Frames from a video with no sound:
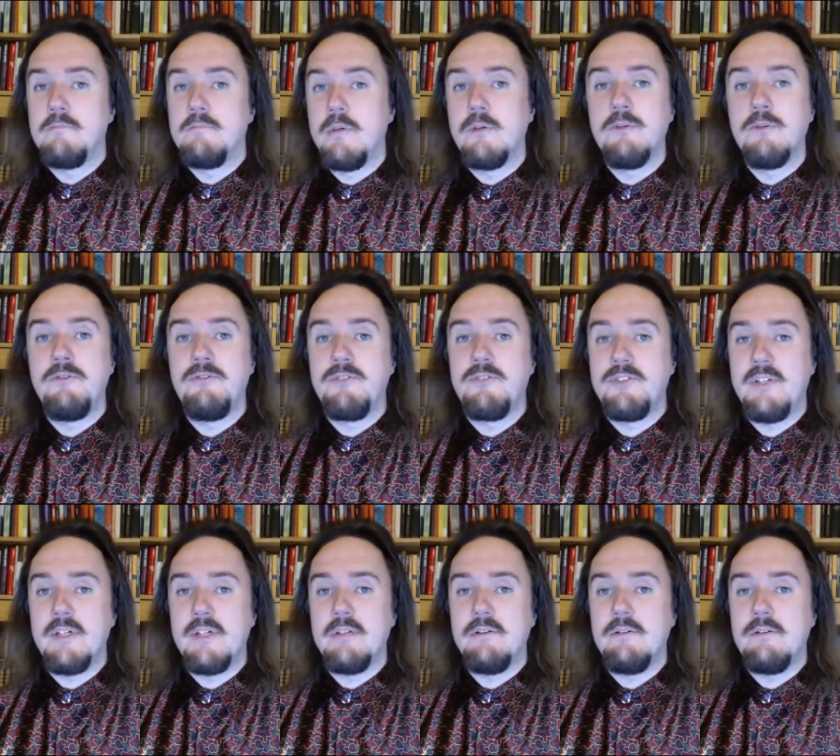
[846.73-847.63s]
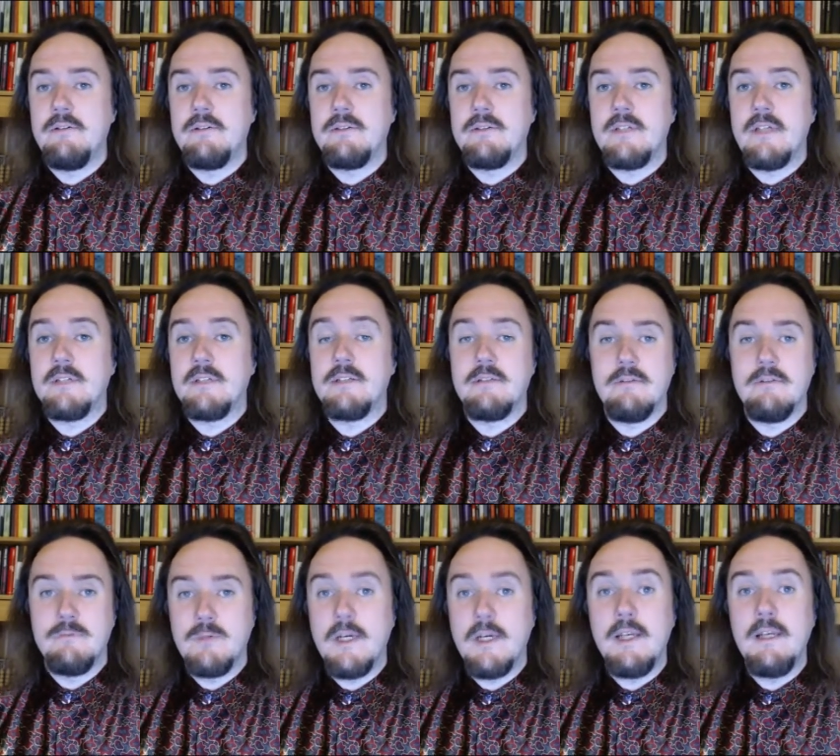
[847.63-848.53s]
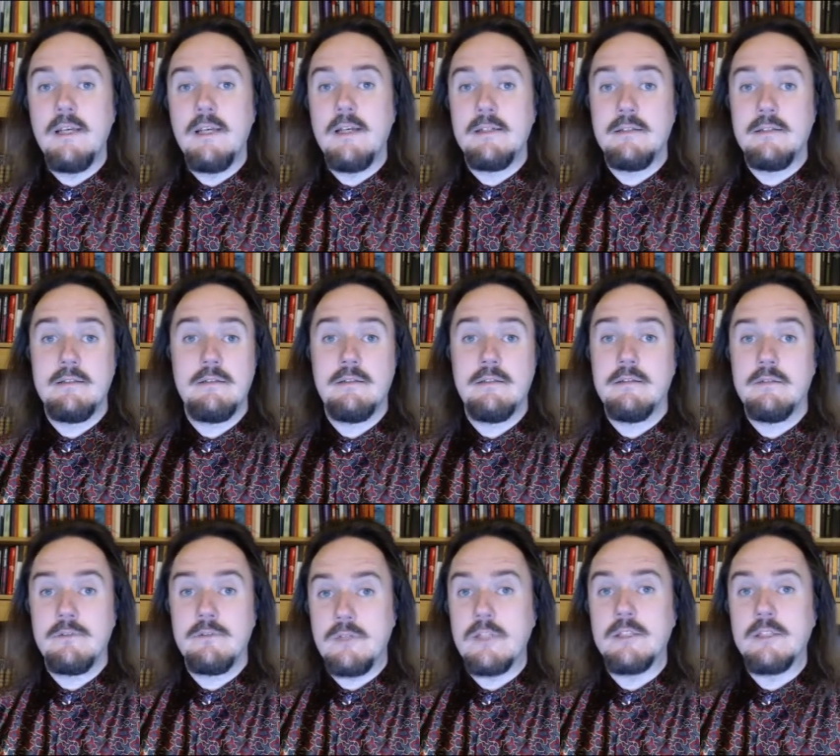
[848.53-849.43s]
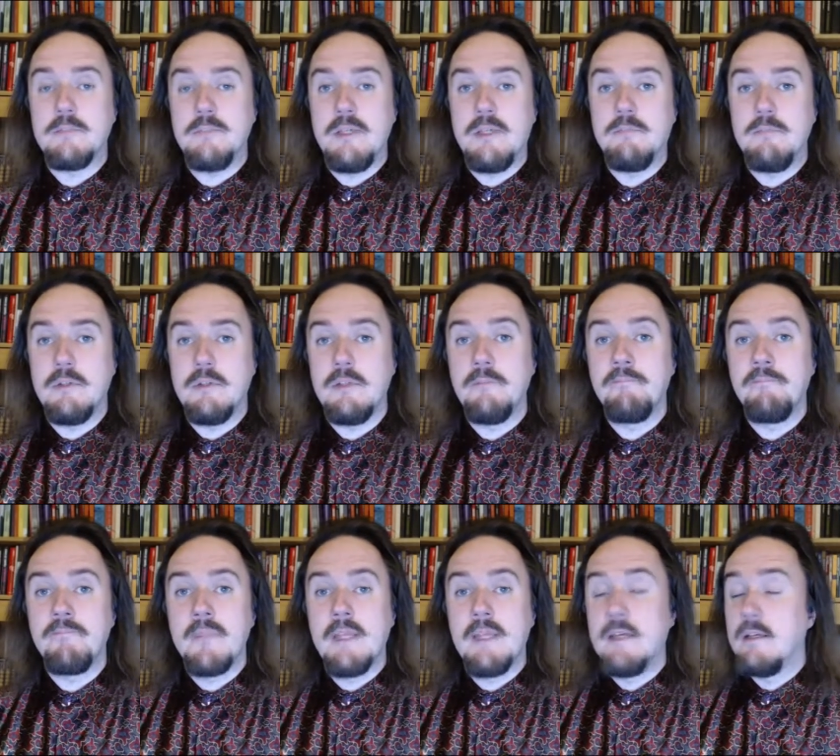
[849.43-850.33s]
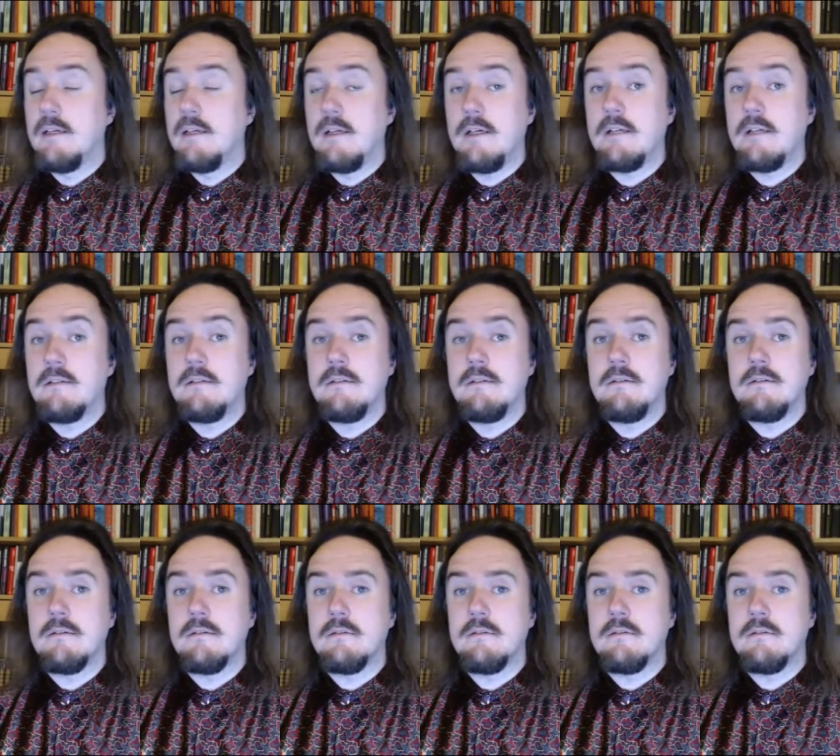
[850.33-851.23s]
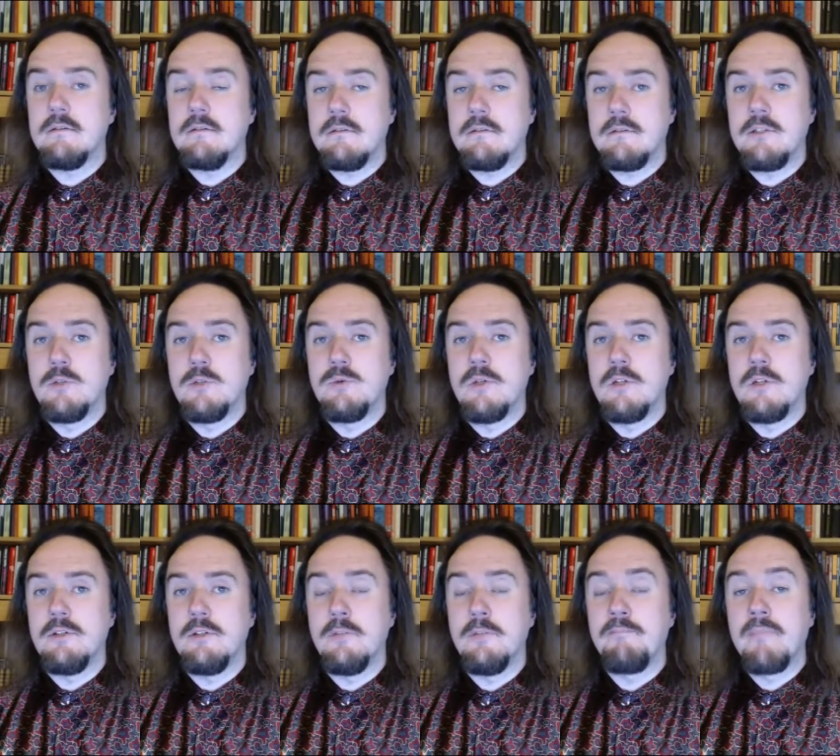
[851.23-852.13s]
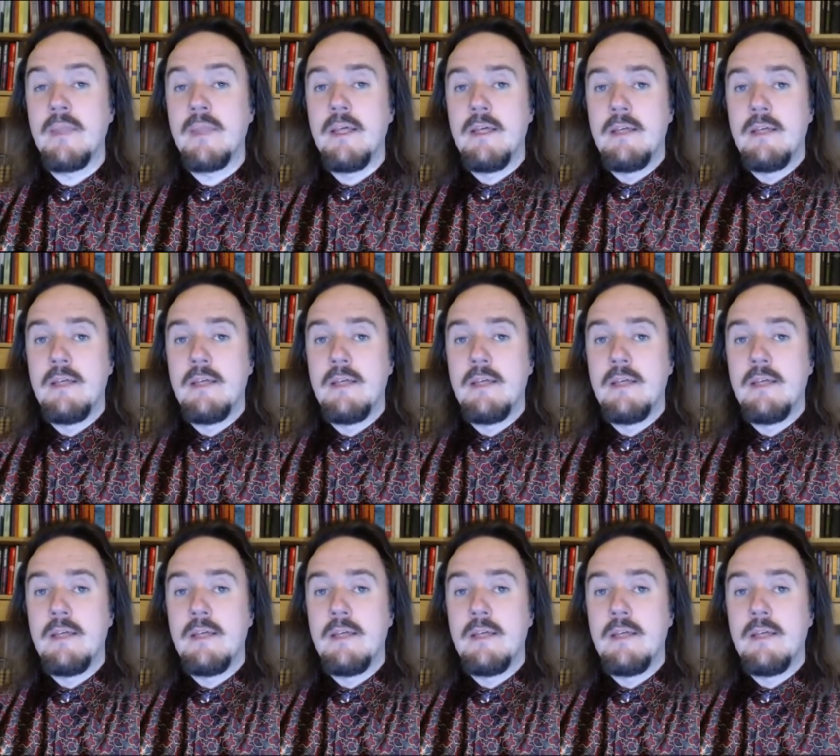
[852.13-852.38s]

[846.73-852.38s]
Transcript: both genders as well as trans people and so on.